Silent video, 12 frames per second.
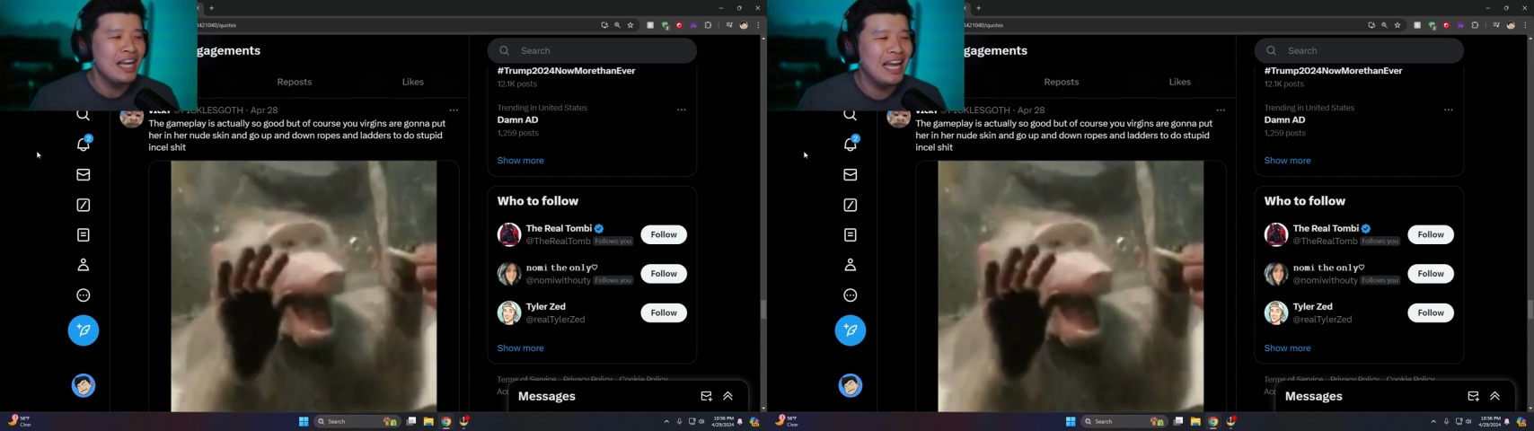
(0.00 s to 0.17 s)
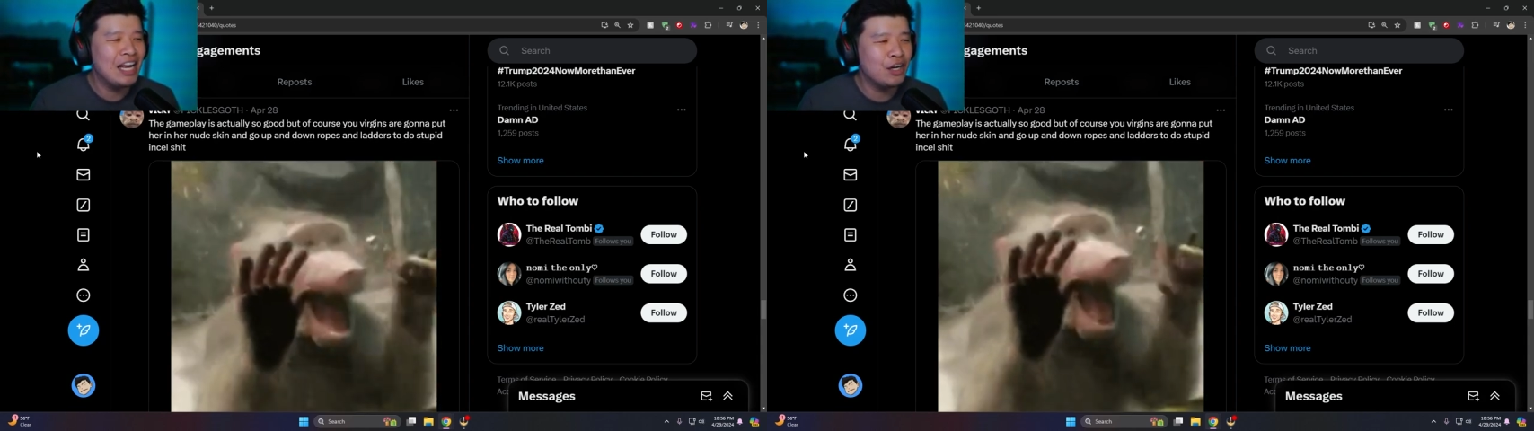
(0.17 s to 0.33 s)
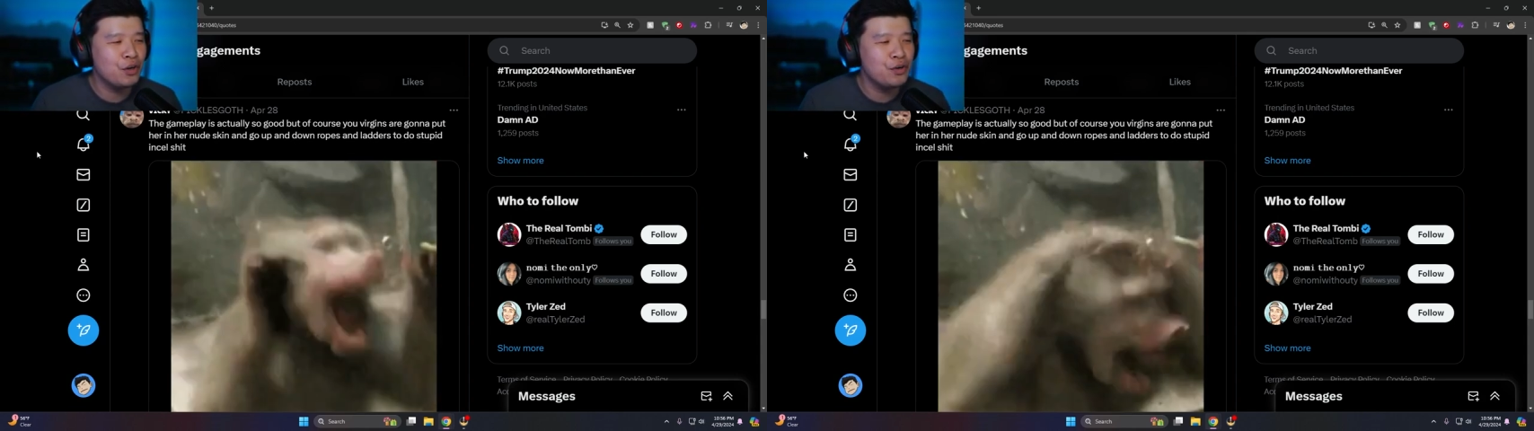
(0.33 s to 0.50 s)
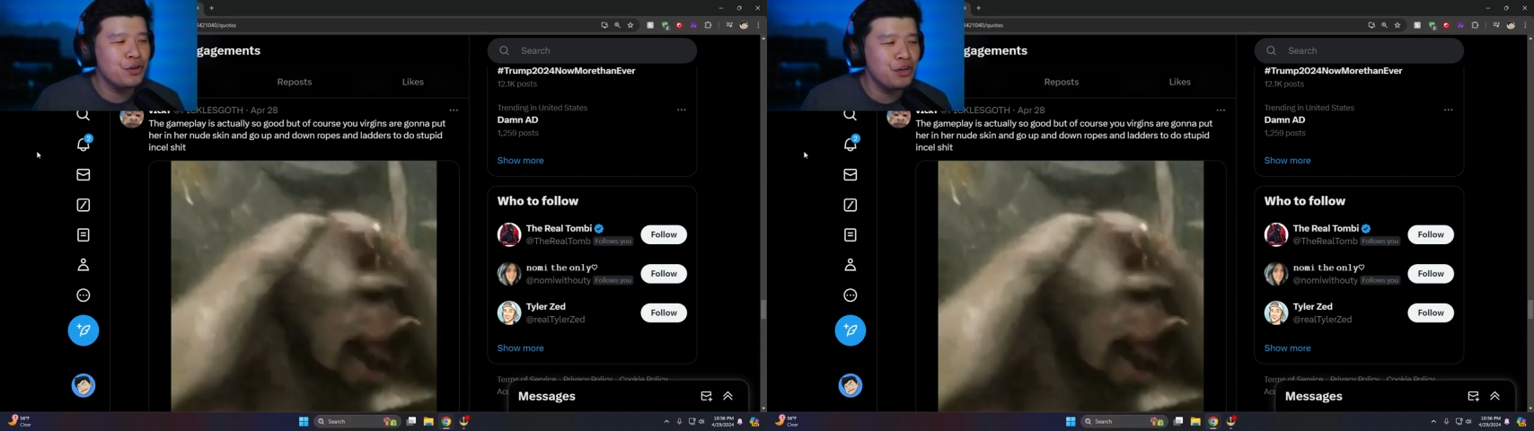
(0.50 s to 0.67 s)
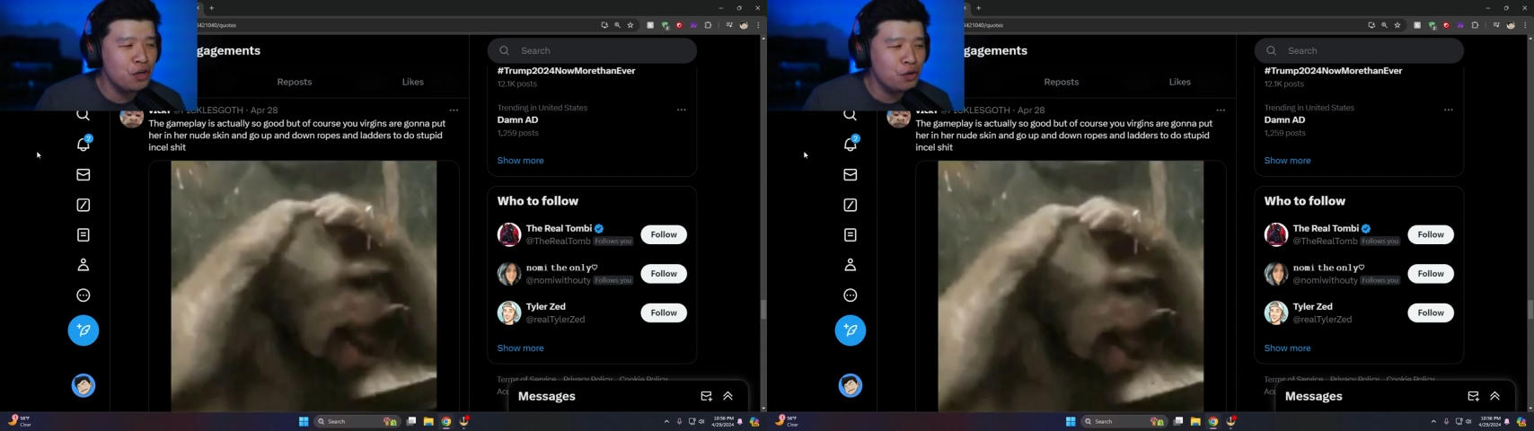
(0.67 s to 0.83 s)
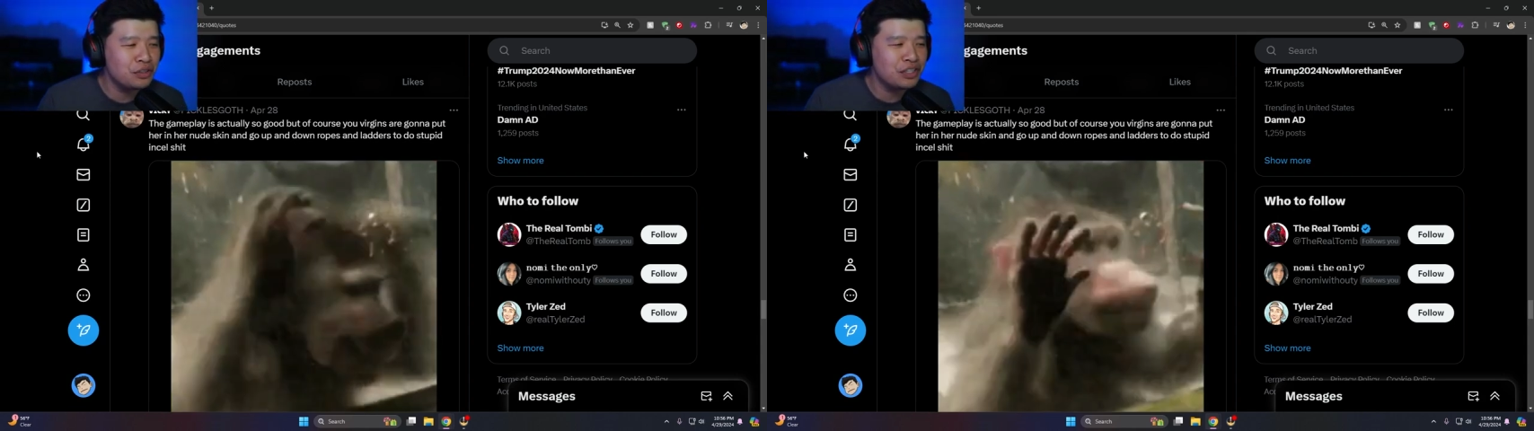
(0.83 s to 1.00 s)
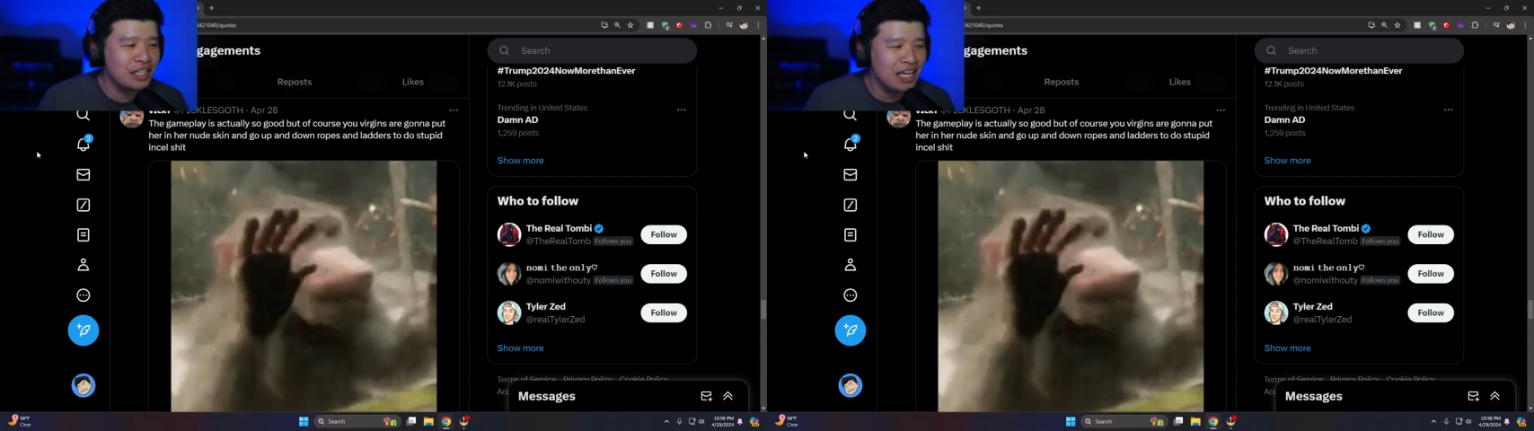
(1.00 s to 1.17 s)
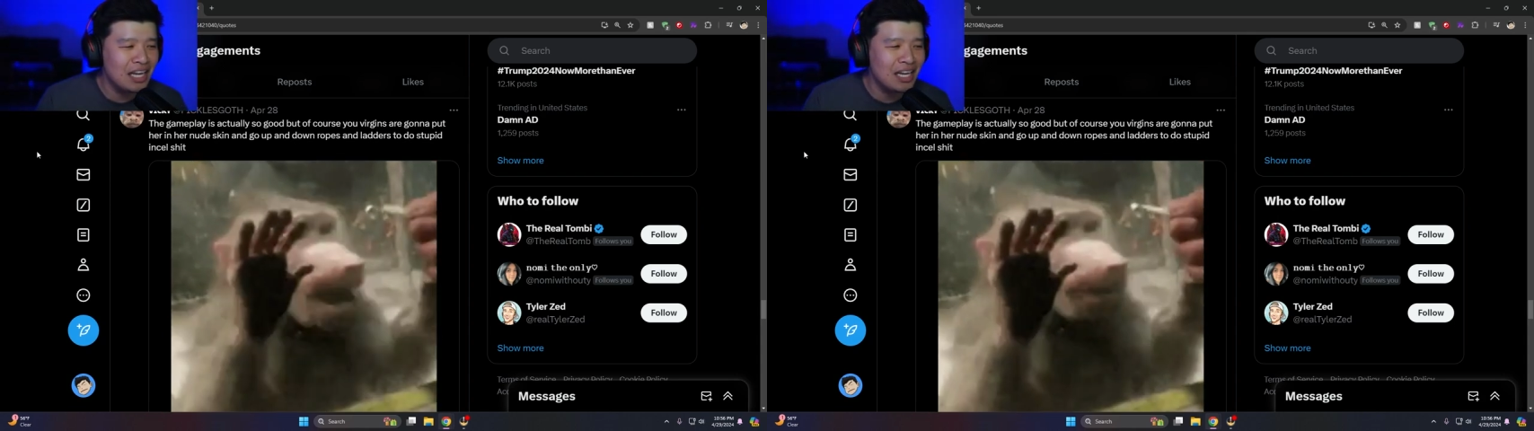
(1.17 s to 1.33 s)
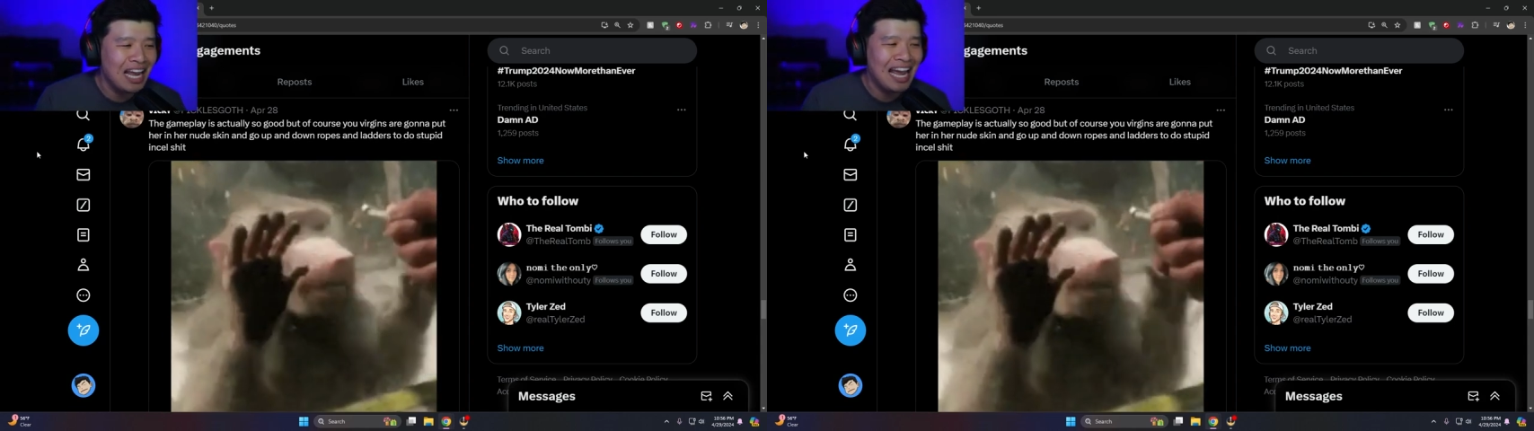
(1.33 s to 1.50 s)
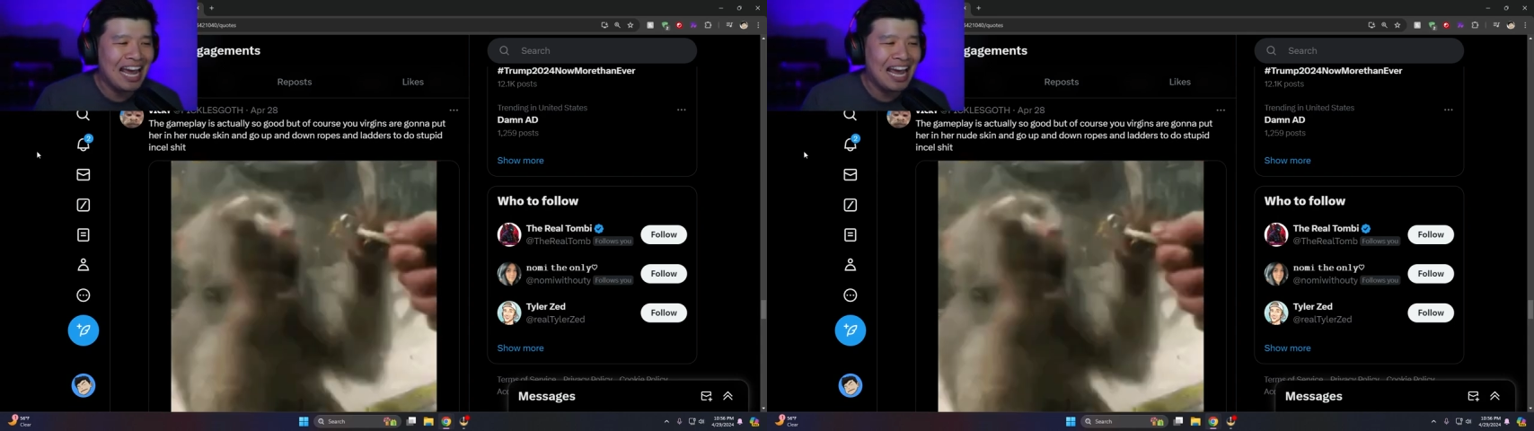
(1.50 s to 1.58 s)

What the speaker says: in her nude skin